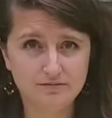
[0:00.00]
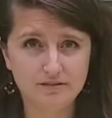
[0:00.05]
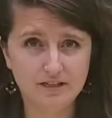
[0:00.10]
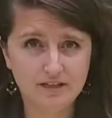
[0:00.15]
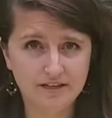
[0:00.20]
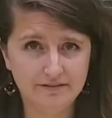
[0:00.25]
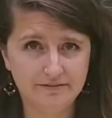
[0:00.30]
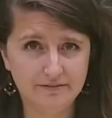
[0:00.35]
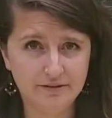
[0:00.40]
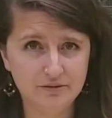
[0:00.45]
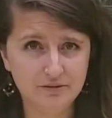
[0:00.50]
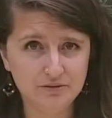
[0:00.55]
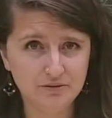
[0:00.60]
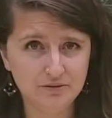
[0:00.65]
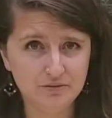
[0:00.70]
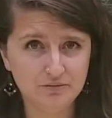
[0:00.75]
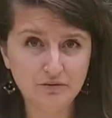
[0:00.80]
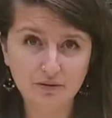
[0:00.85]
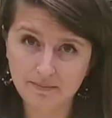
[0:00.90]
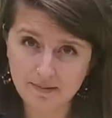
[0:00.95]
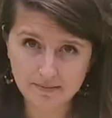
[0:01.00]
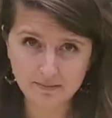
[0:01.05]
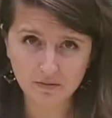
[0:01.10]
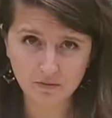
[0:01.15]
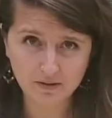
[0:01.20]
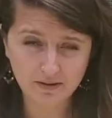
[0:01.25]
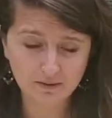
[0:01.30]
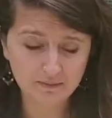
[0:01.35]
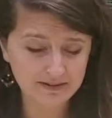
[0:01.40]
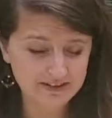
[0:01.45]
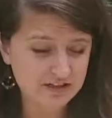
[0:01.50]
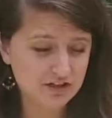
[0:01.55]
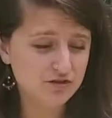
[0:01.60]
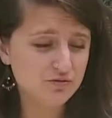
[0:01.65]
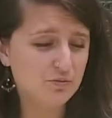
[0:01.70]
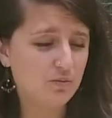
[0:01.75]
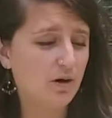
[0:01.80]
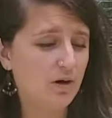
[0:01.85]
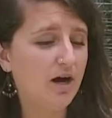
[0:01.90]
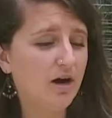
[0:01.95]
if you remember where we
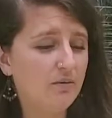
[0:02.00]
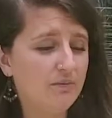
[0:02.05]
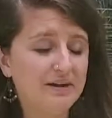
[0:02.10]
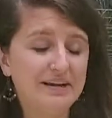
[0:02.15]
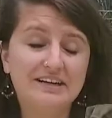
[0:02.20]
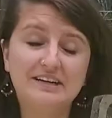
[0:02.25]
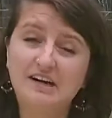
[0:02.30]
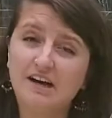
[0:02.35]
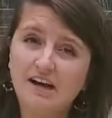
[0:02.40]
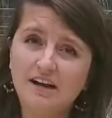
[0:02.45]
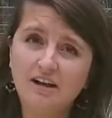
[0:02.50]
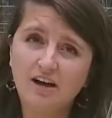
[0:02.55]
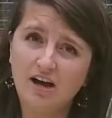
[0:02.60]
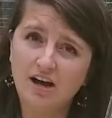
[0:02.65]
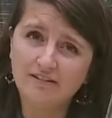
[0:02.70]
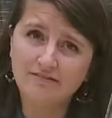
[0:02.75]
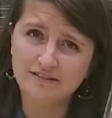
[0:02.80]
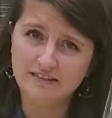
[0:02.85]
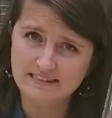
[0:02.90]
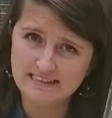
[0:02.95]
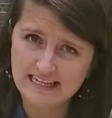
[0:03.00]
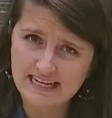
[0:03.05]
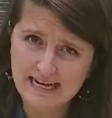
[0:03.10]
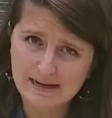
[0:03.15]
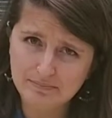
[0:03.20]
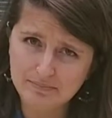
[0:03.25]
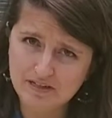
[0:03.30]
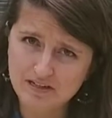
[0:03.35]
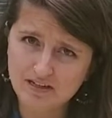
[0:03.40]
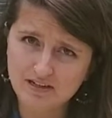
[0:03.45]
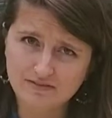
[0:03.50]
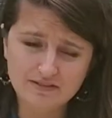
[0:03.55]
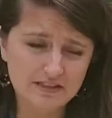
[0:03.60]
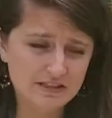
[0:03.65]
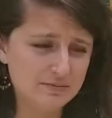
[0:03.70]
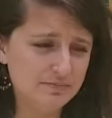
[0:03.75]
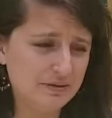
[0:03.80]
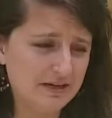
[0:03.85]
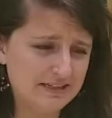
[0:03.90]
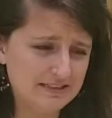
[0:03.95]
just were, we cut off the top of
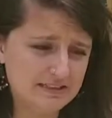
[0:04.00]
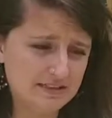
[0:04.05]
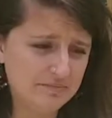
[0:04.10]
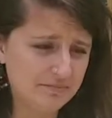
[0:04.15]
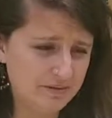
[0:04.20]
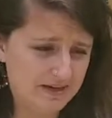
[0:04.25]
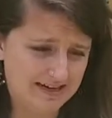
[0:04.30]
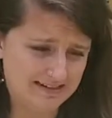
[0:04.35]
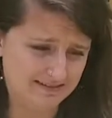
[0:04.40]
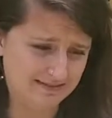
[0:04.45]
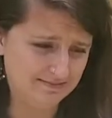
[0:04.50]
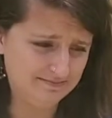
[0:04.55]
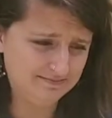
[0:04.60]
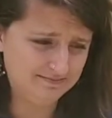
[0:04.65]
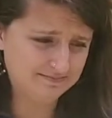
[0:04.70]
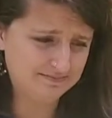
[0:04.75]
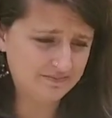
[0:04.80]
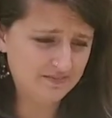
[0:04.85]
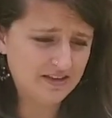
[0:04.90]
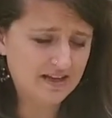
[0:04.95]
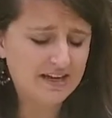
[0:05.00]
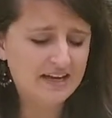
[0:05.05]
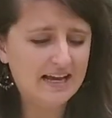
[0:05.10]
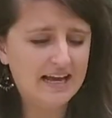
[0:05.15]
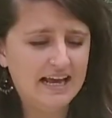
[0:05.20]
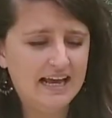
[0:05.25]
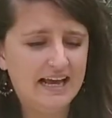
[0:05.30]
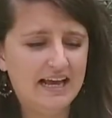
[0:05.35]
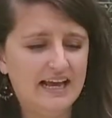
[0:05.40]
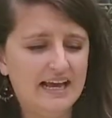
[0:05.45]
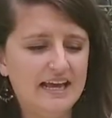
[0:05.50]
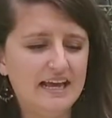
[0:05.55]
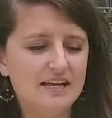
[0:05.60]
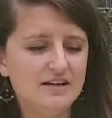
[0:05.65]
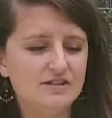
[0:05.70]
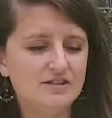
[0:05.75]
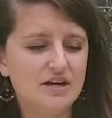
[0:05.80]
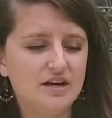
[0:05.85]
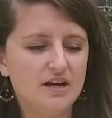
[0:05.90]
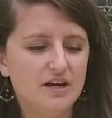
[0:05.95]
this plastic bottle,
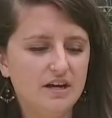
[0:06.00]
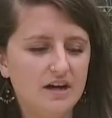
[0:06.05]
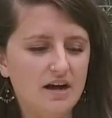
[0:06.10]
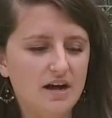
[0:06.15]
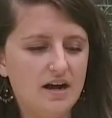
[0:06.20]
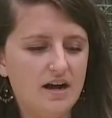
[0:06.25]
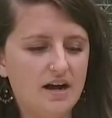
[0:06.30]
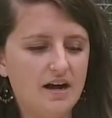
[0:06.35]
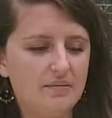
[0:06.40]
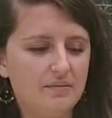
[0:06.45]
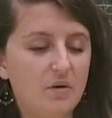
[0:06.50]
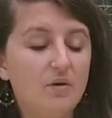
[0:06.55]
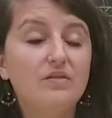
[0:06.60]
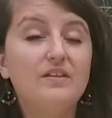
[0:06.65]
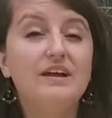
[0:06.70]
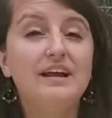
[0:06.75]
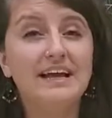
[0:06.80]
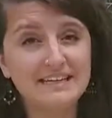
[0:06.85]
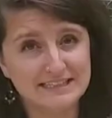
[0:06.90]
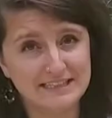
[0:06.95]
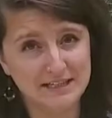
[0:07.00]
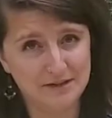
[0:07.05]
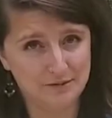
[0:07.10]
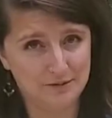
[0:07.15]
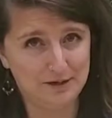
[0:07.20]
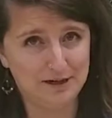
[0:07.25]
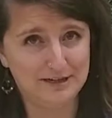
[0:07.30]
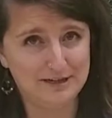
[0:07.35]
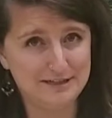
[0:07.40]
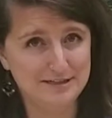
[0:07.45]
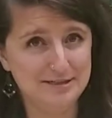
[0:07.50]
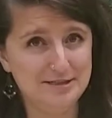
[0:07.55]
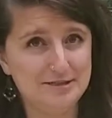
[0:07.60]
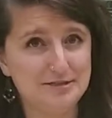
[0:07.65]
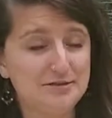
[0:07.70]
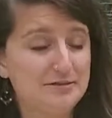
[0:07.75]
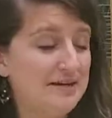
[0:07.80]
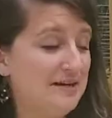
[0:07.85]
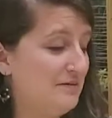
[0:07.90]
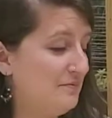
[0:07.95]
and the next thing we're going to
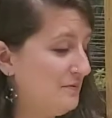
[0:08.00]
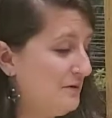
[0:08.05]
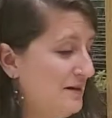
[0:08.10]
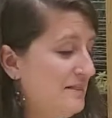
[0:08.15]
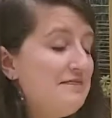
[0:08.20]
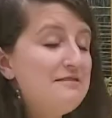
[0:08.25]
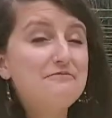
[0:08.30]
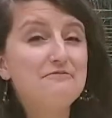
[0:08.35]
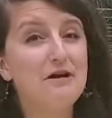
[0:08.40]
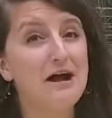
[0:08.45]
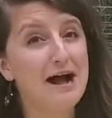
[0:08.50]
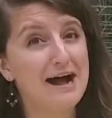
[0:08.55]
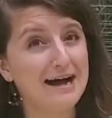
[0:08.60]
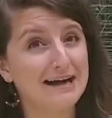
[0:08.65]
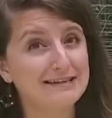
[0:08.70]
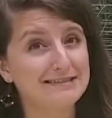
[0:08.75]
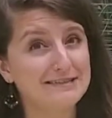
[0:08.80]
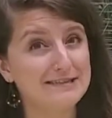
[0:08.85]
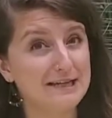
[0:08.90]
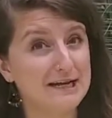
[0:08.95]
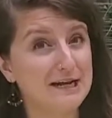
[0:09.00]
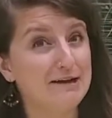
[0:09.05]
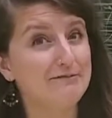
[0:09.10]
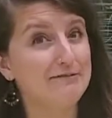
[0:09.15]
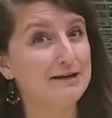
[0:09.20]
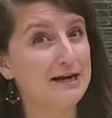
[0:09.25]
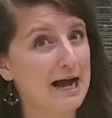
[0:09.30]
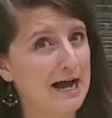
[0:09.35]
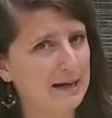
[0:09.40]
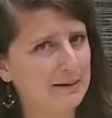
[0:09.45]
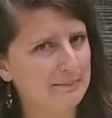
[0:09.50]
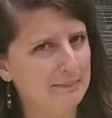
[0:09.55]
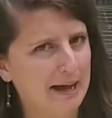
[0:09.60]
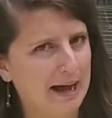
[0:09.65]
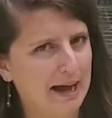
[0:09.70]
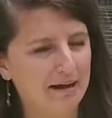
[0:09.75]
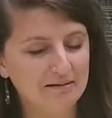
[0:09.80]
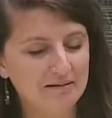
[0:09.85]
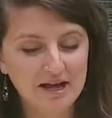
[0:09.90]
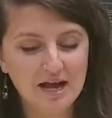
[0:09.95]
do with the rocks that I forgot
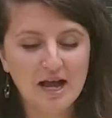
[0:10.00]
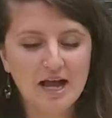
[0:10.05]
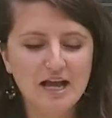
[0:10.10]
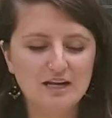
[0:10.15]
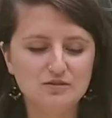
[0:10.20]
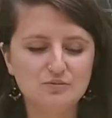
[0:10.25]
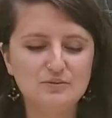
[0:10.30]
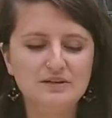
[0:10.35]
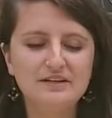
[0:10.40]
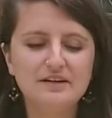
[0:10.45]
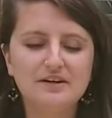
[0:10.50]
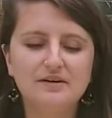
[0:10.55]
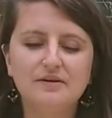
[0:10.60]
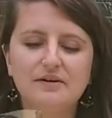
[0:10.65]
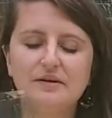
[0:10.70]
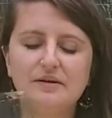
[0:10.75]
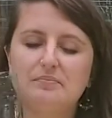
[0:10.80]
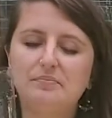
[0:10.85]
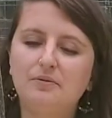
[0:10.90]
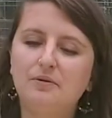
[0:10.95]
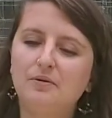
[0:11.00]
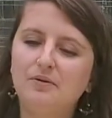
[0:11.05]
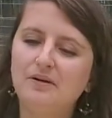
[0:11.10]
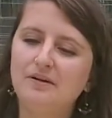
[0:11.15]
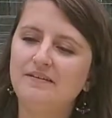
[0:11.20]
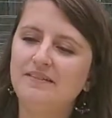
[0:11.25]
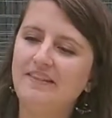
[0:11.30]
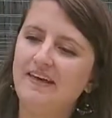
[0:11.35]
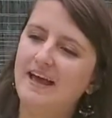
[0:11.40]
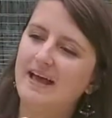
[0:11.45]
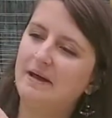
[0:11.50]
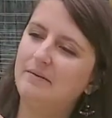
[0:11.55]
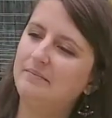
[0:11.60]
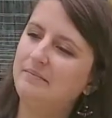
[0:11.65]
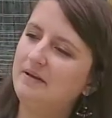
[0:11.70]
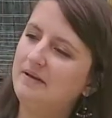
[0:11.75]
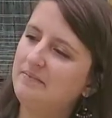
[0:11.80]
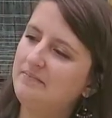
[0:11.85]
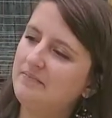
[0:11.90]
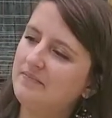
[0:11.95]
about is we are going to pour
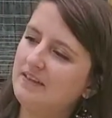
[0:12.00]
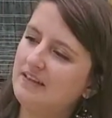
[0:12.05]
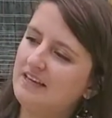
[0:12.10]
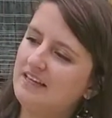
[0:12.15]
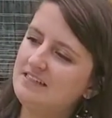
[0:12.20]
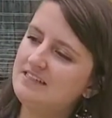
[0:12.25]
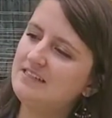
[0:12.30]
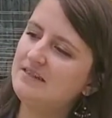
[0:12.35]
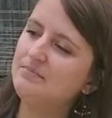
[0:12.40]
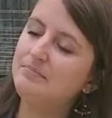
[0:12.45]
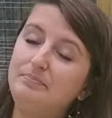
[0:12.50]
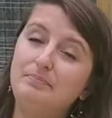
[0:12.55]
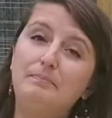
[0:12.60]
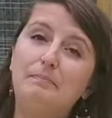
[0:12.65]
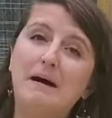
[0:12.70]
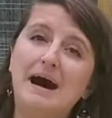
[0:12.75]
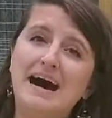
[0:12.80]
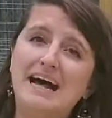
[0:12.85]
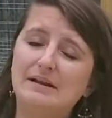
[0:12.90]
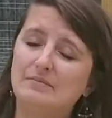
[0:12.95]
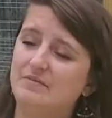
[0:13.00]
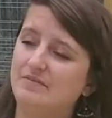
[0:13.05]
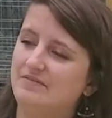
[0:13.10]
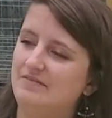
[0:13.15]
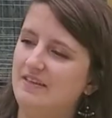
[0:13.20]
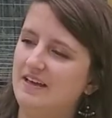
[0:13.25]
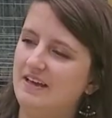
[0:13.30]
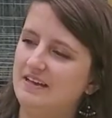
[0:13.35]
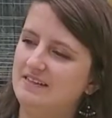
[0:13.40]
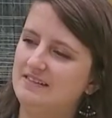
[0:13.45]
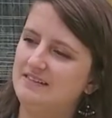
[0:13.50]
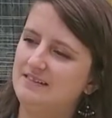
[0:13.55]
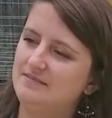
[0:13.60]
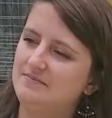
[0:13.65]
them into the bottom of this.